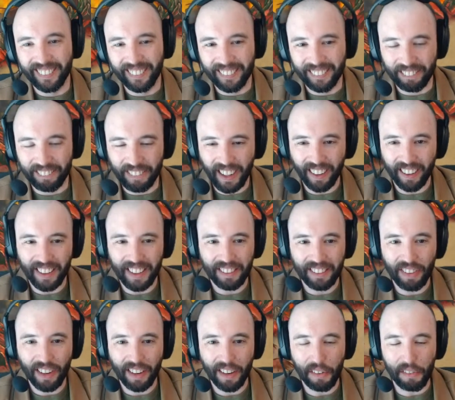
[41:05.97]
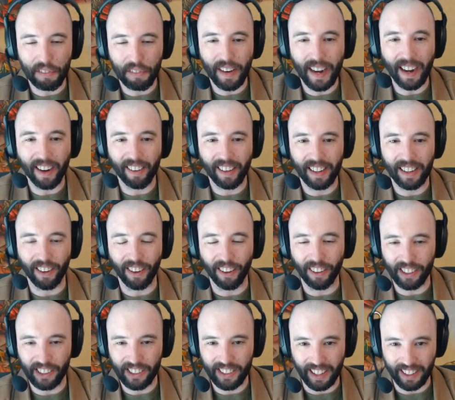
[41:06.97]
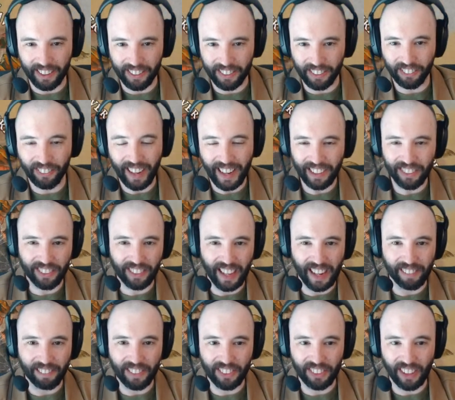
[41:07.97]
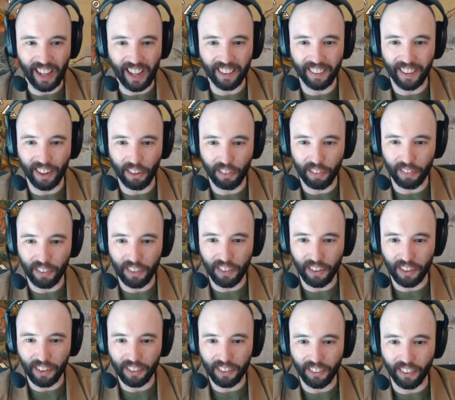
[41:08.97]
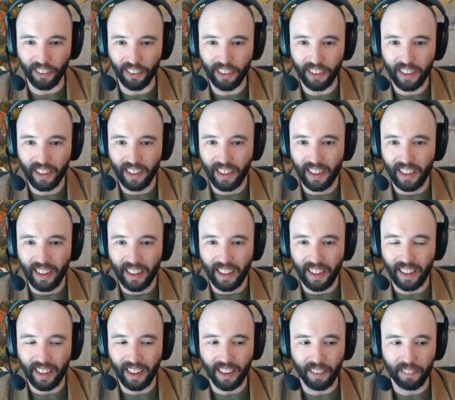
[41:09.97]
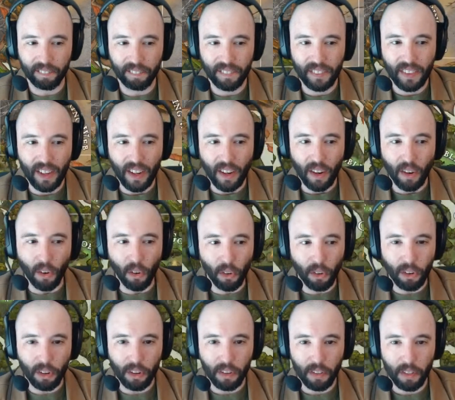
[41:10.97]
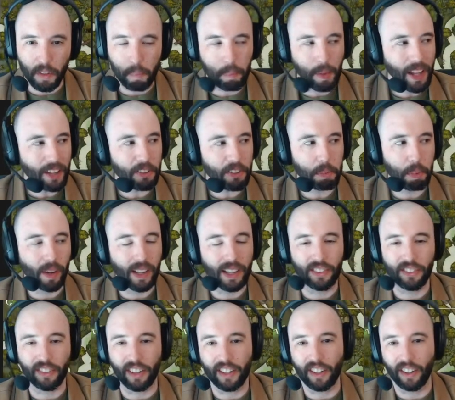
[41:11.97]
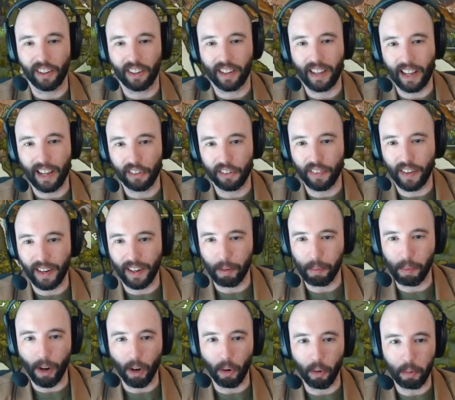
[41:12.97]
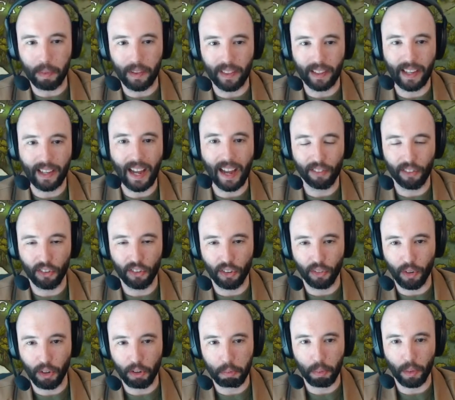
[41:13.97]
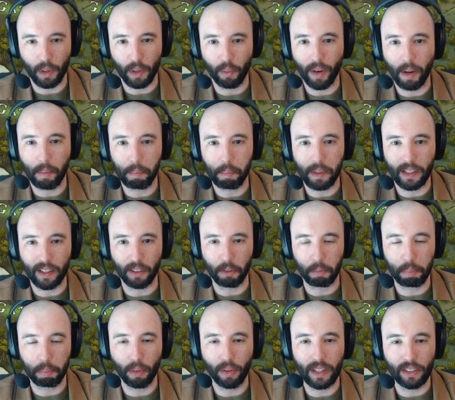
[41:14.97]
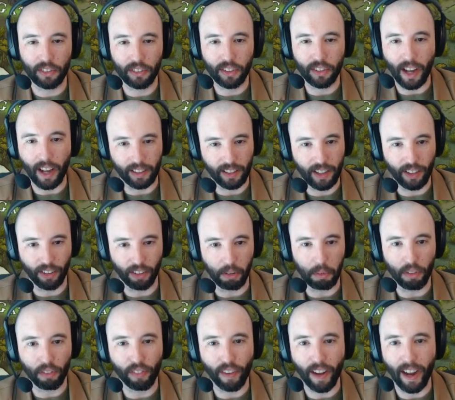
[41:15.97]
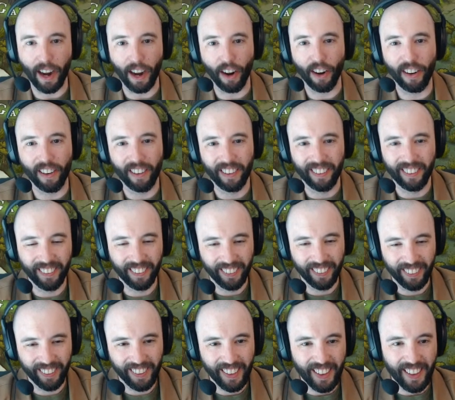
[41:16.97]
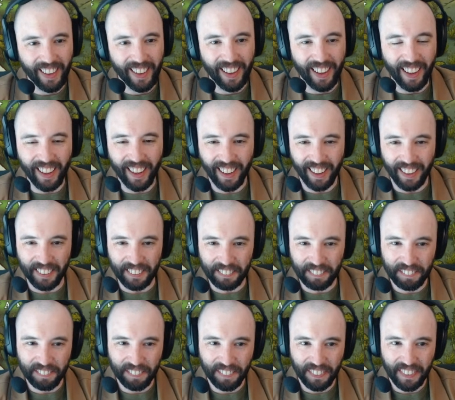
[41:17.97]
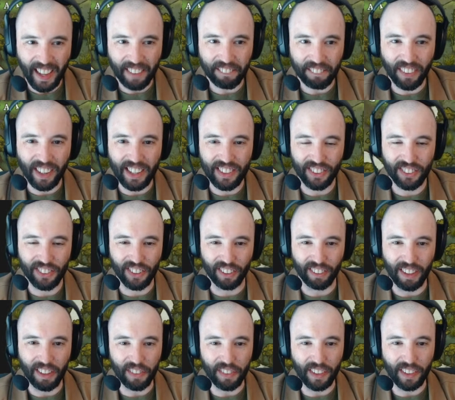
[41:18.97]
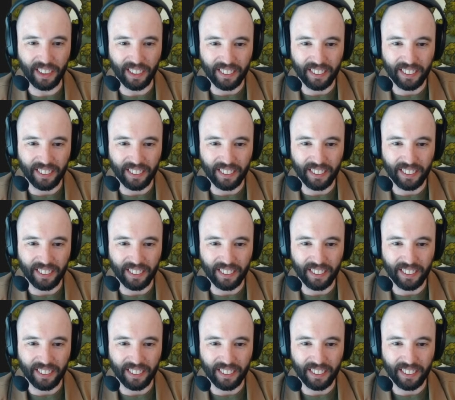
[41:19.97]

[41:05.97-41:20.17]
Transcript: Very, very varied architecture, landscape design there from the Dark Lord. Or the best place on here to cast Fireball would be the Caverns of Whispering Web, because please God, kill it with fire. That place is horrific.